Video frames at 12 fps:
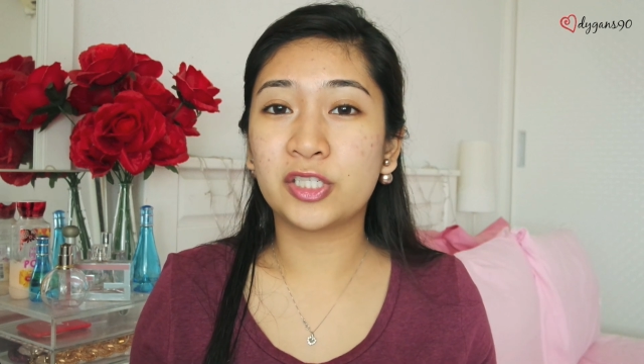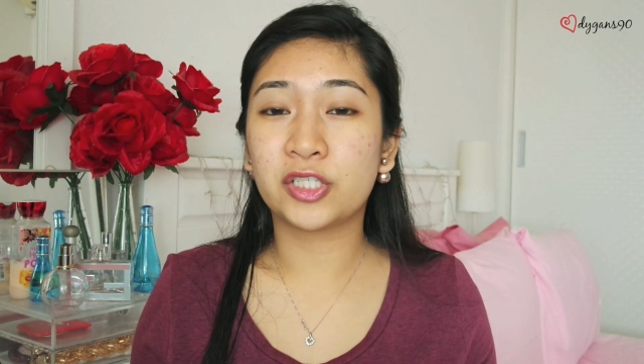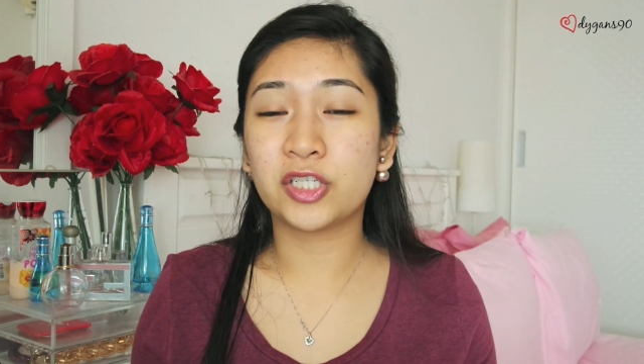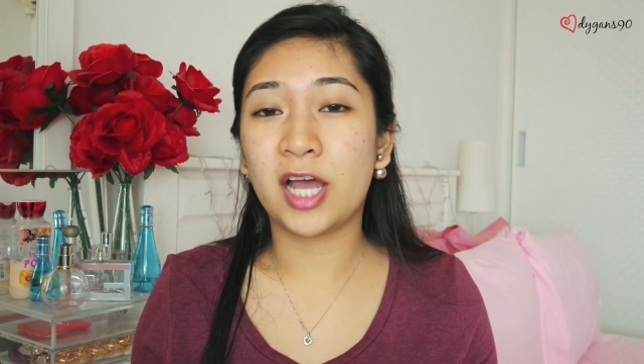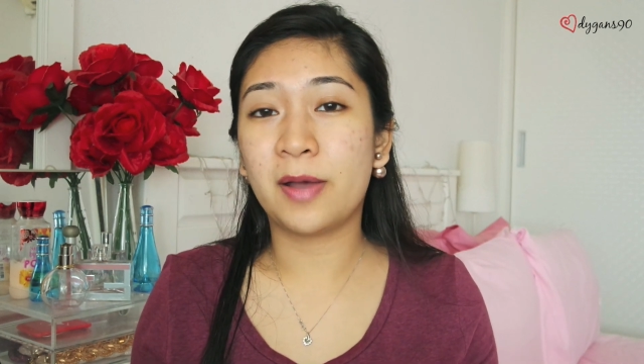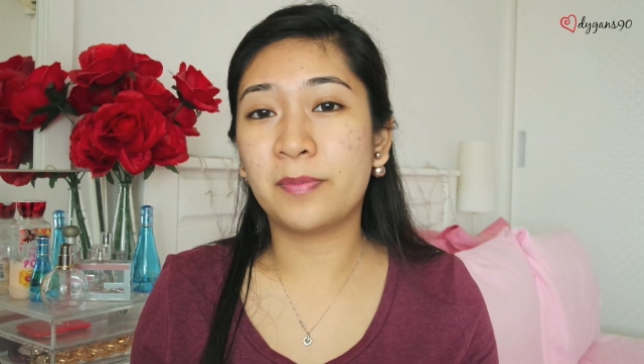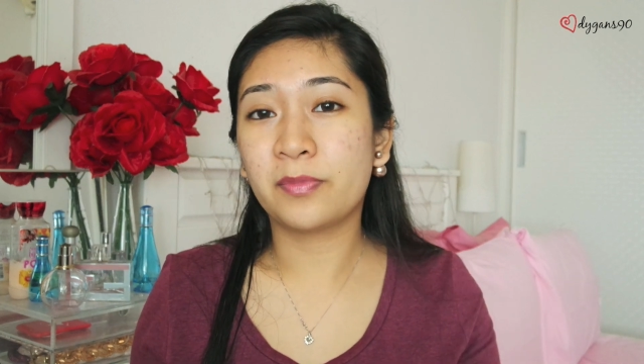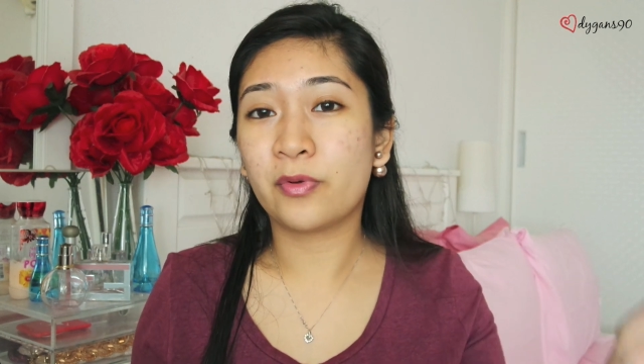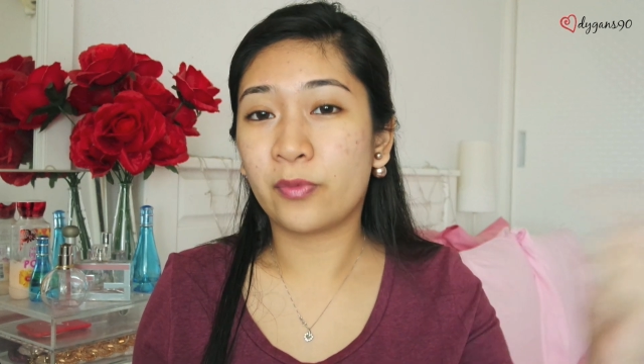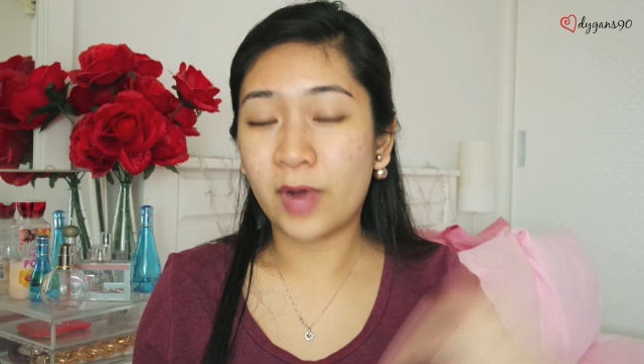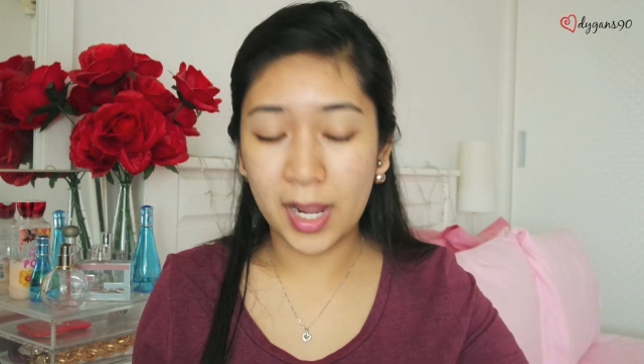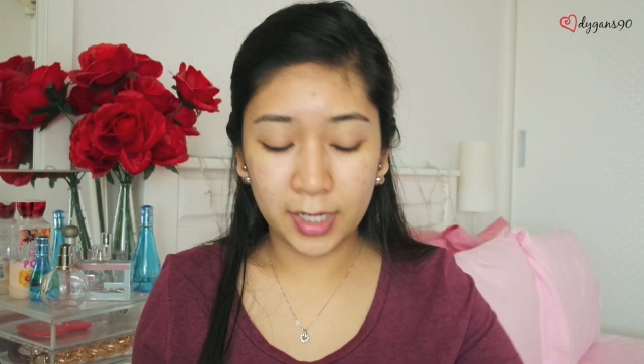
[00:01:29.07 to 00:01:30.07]
jump
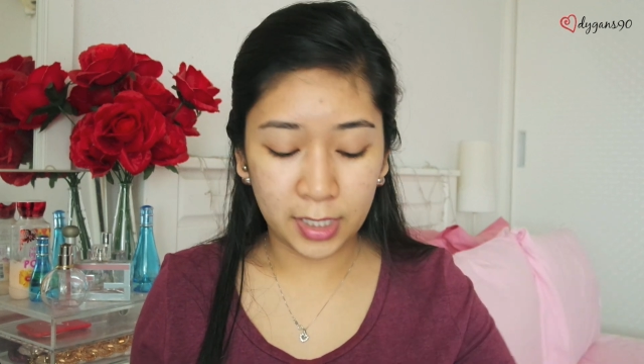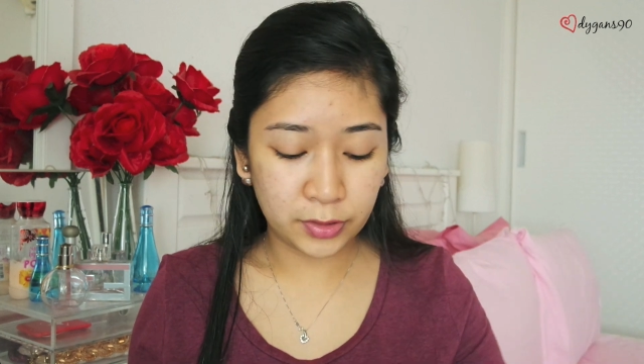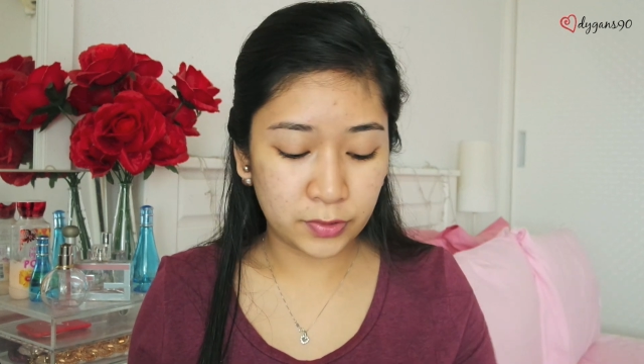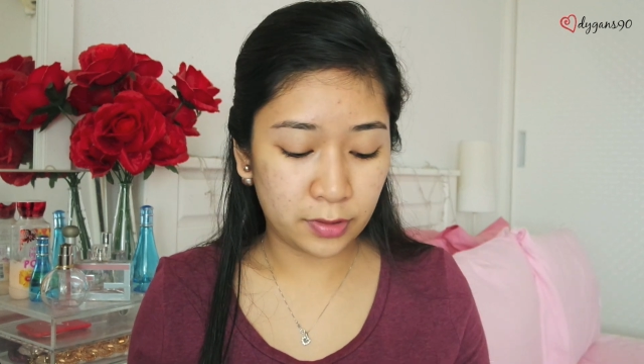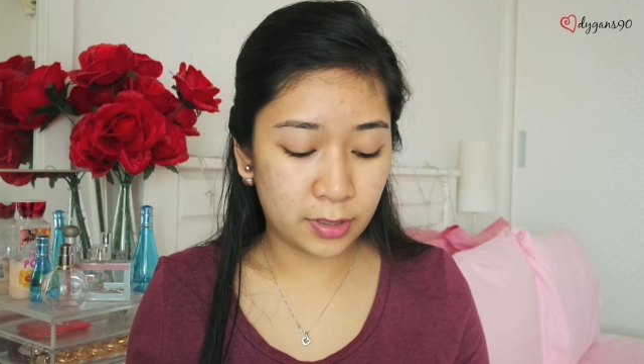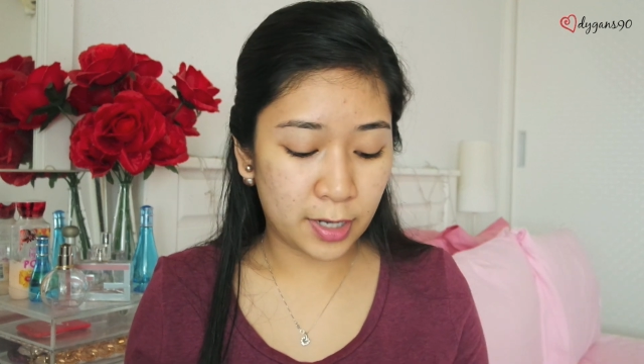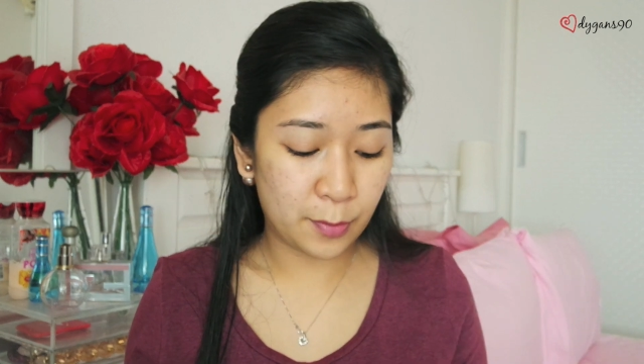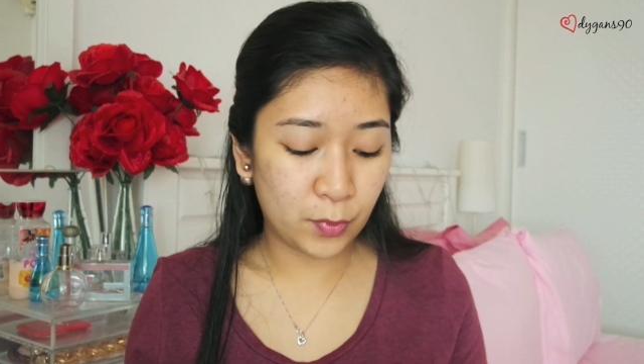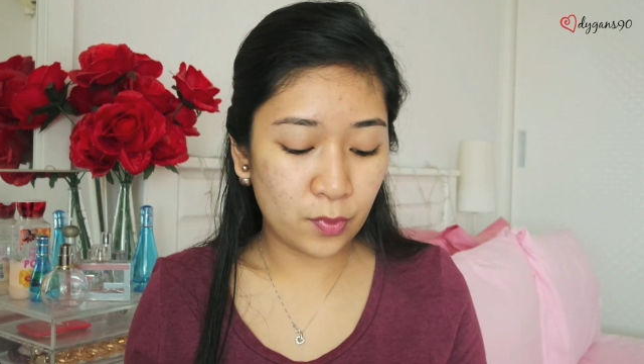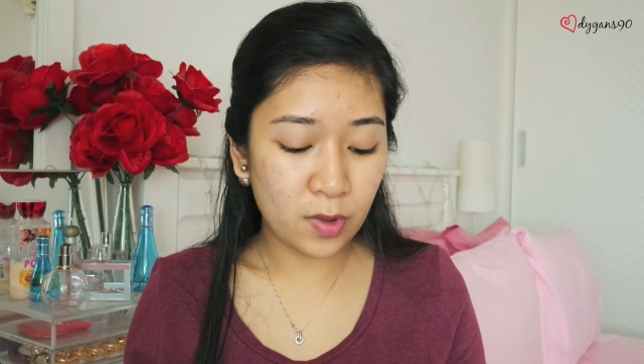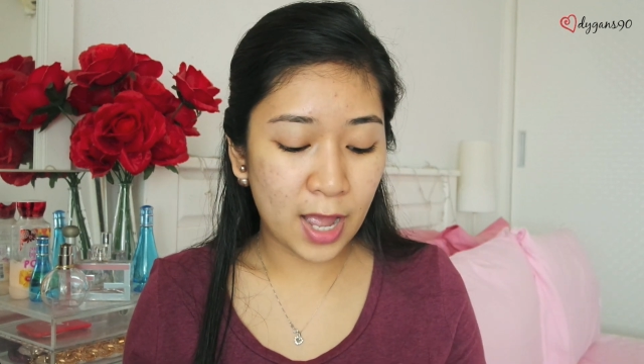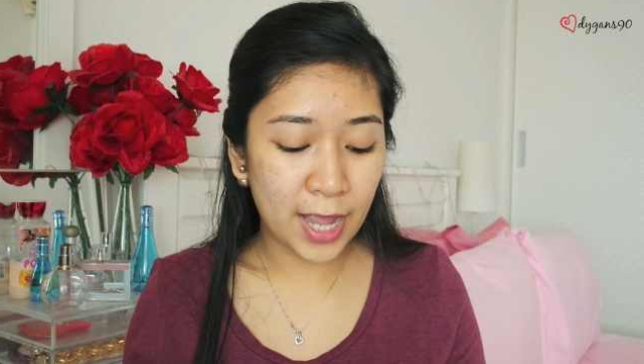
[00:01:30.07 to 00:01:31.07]
right into the
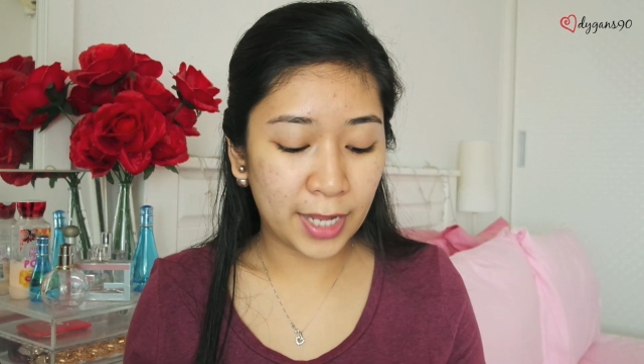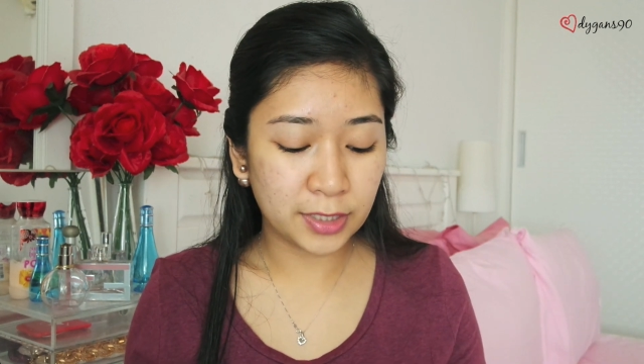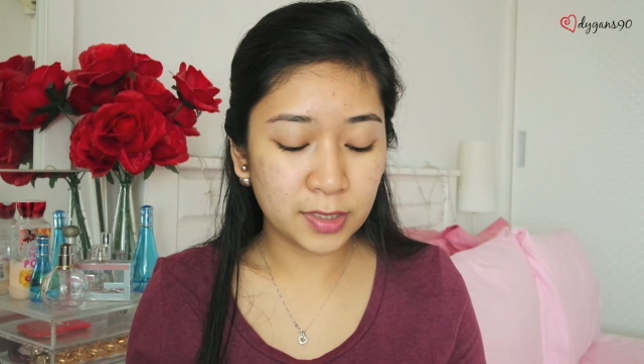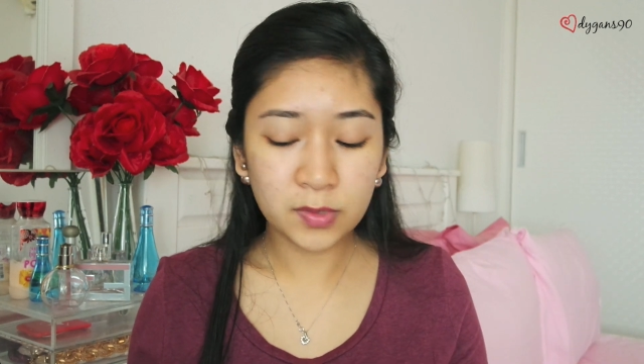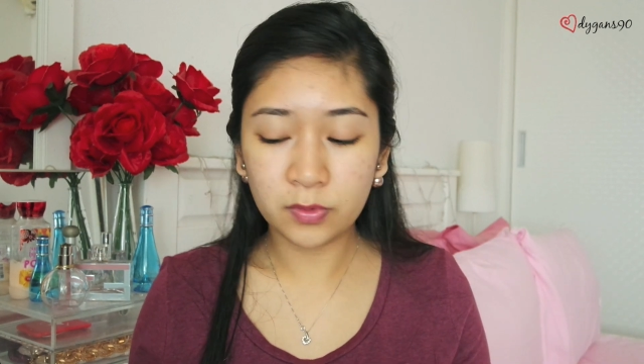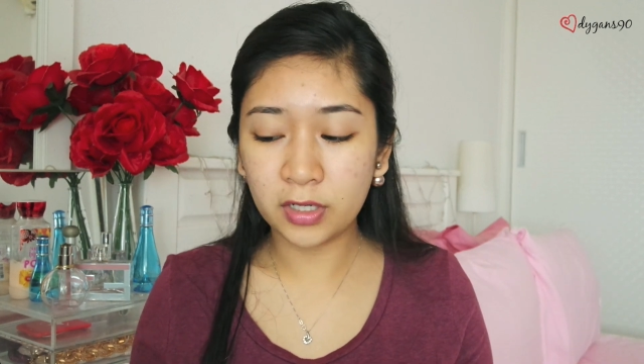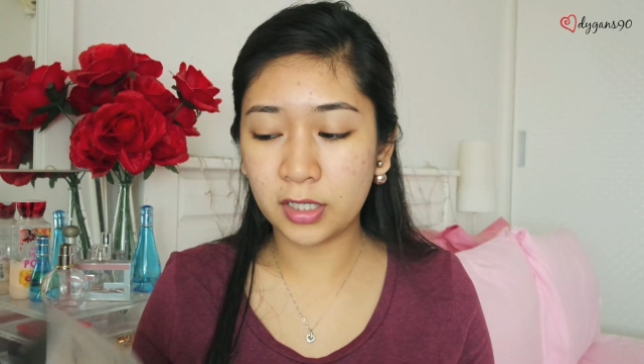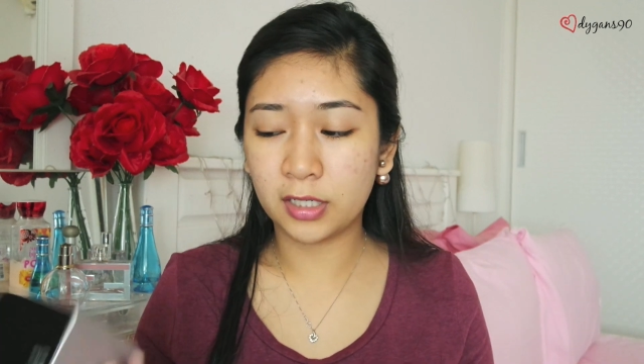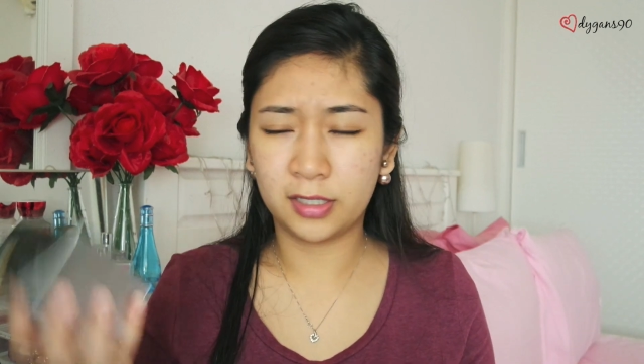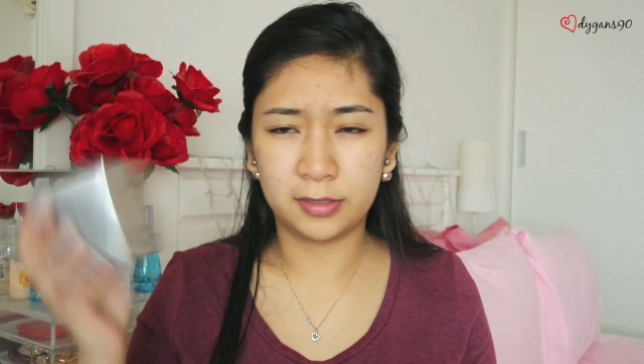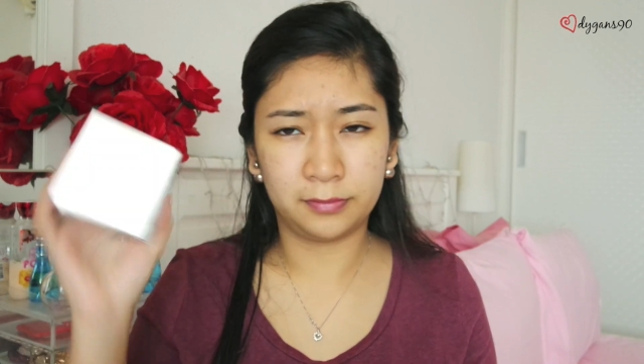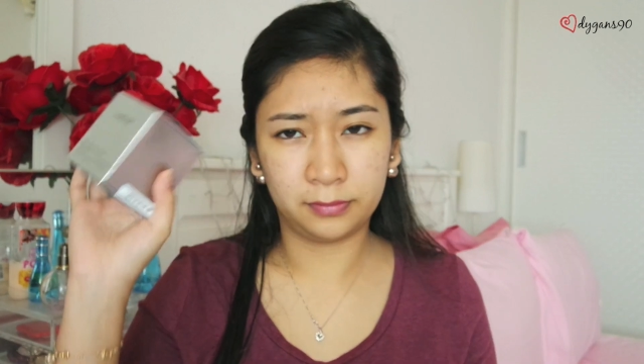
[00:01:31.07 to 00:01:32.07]
demo. I just
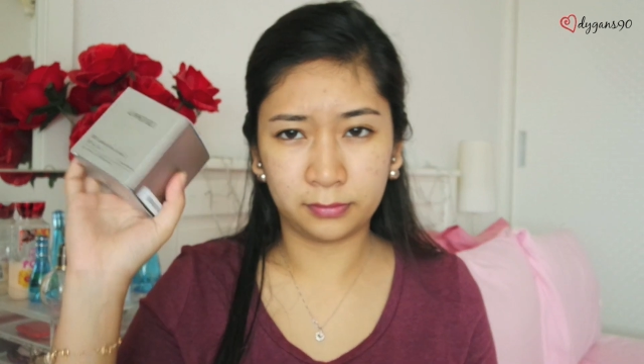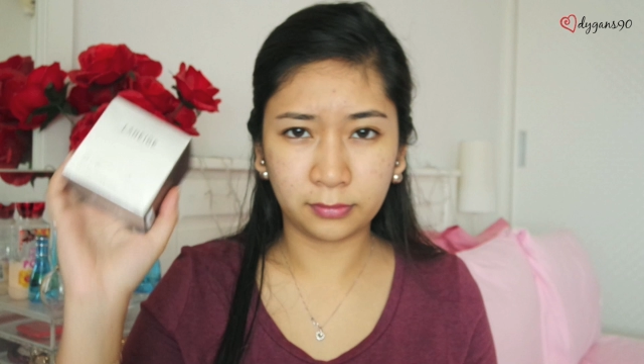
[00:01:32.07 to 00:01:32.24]
wanna,